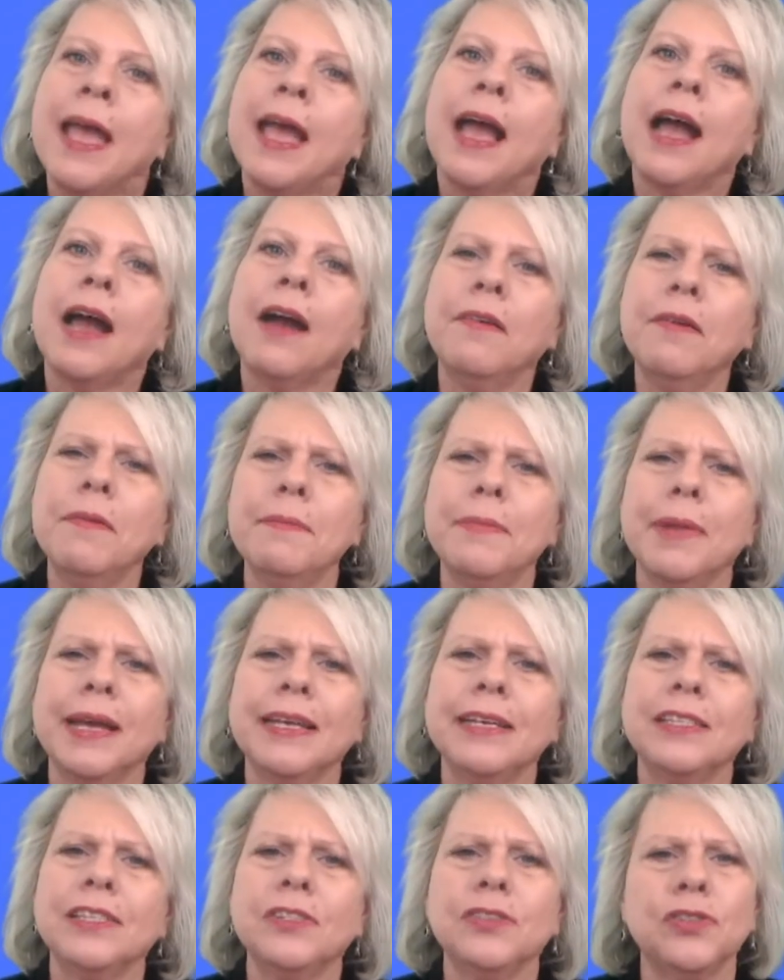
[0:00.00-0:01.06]
How
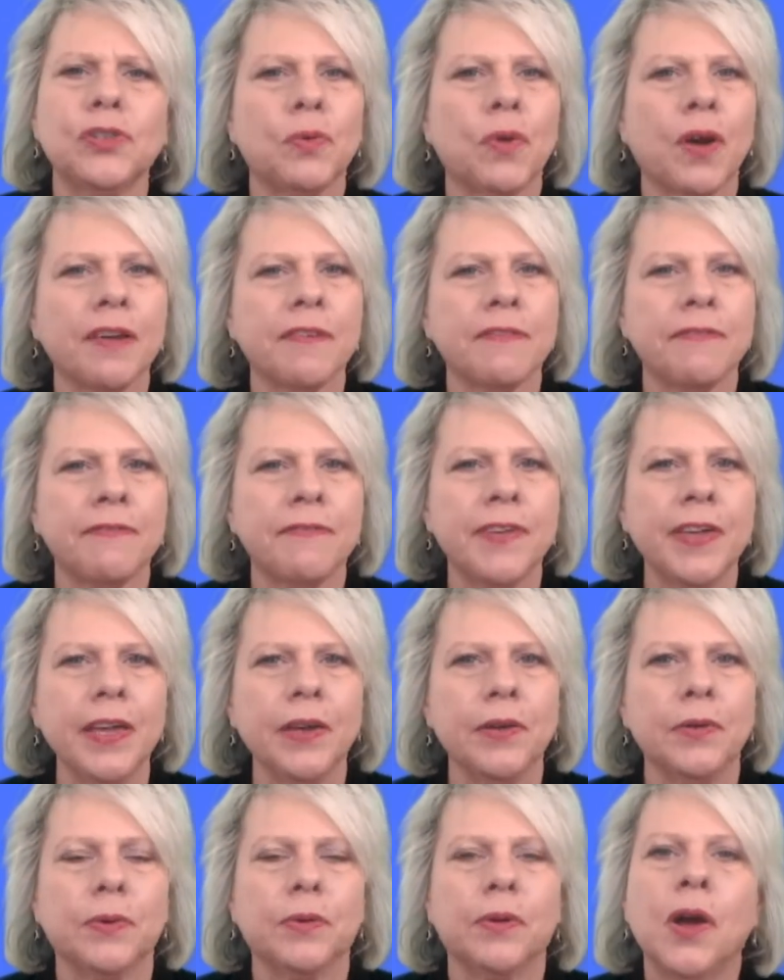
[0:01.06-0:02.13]
amazing do I
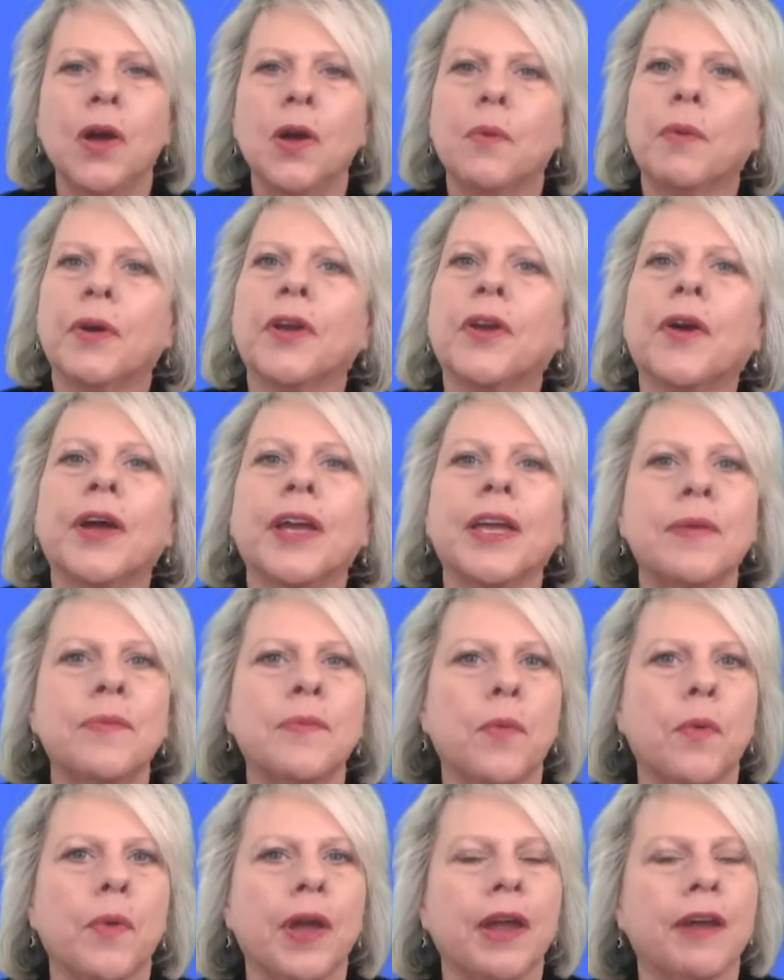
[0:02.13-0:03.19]
feel when I
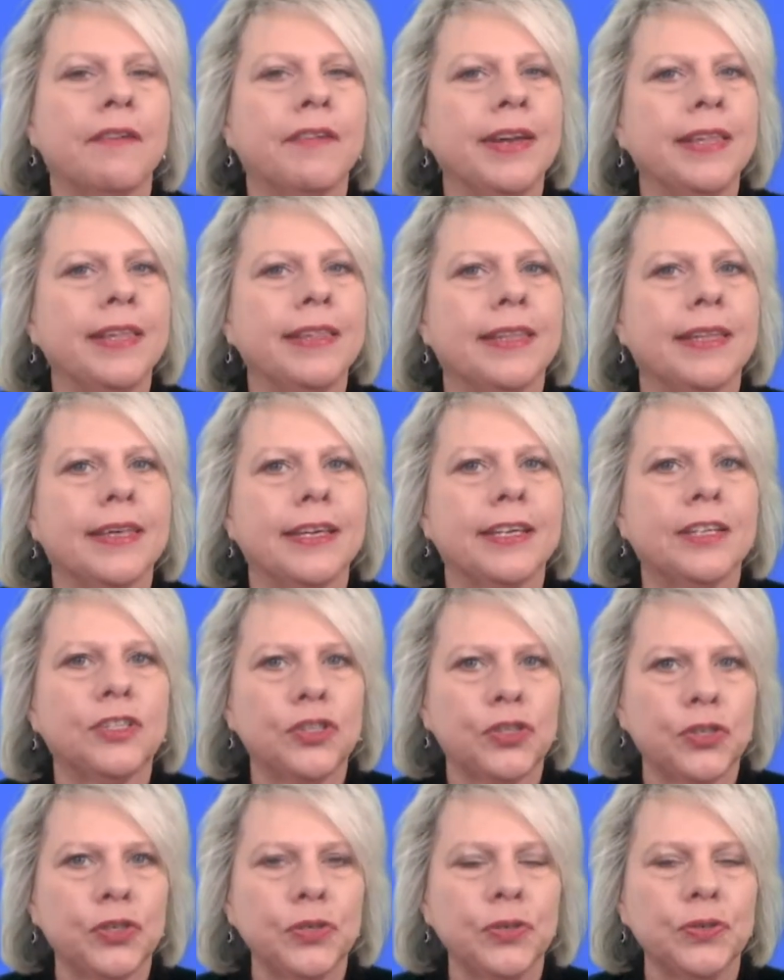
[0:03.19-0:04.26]
am wearing these
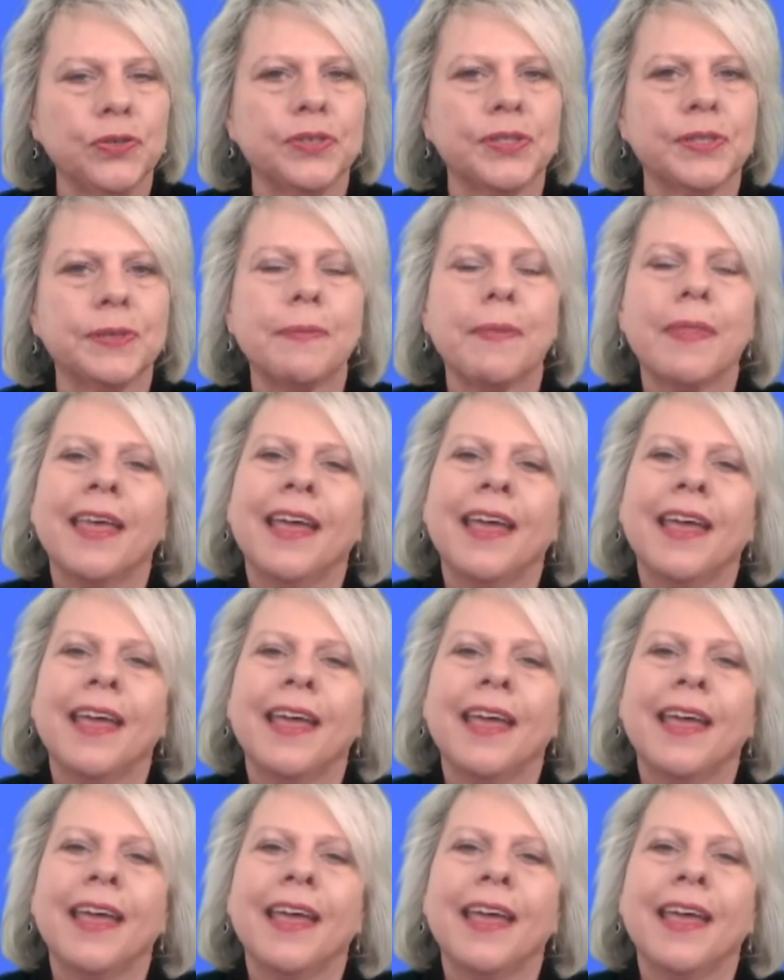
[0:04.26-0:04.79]
shoes?